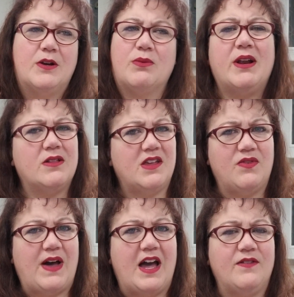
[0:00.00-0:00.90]
rarely
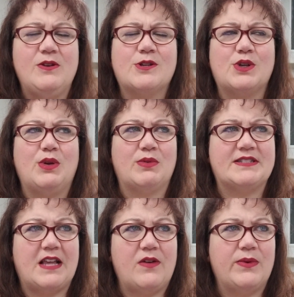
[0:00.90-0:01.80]
five, usually
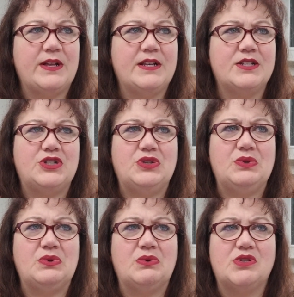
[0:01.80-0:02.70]
seven to